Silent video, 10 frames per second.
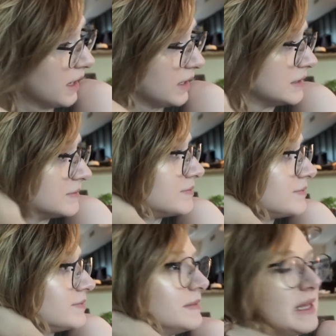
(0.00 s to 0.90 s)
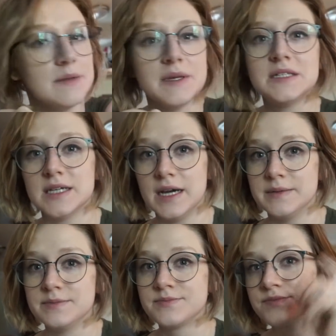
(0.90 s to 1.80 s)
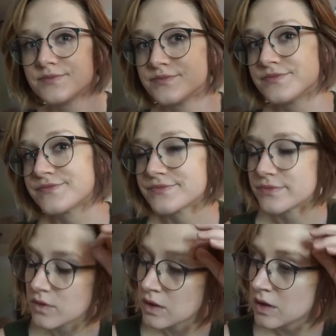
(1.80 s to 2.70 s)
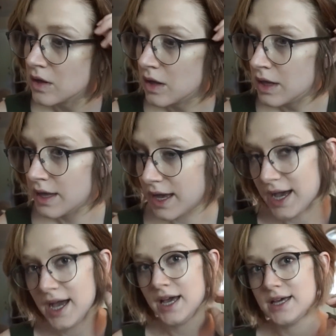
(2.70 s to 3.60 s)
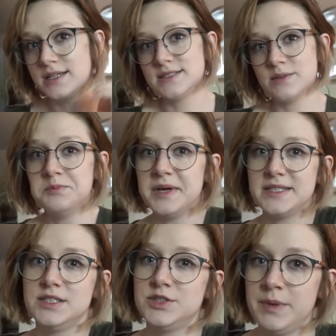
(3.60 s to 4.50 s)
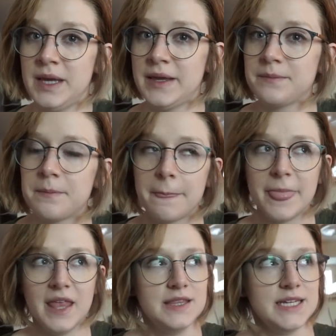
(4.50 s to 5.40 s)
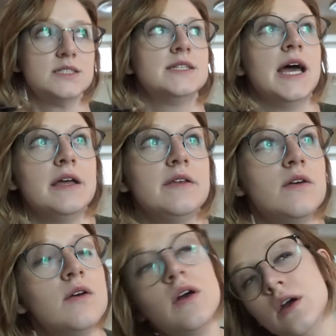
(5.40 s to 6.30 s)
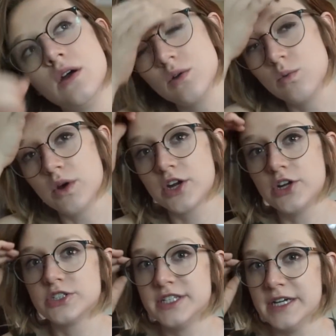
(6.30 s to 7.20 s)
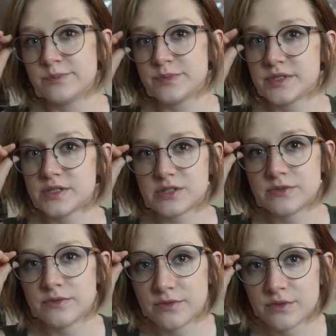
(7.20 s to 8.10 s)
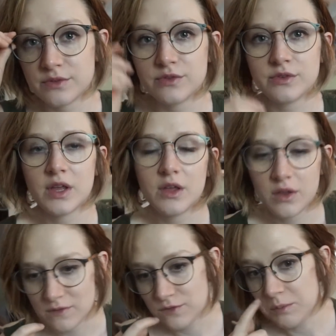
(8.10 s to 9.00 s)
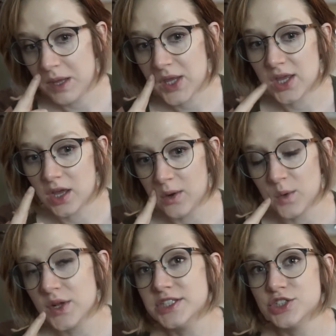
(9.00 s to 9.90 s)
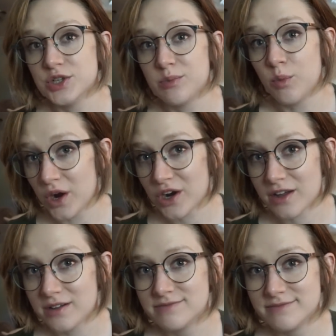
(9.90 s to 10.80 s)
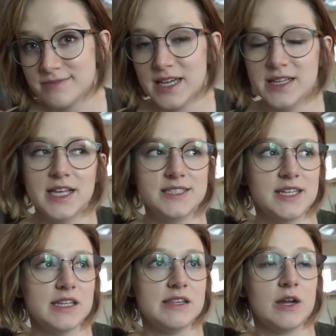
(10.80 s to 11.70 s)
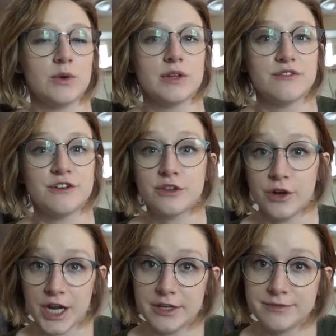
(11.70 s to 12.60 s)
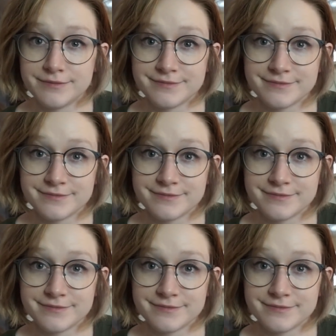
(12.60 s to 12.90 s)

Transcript: in the meantime, I had someone message me and they said, what are your tips for making a relationship work? And they said that they were in the fifth grade.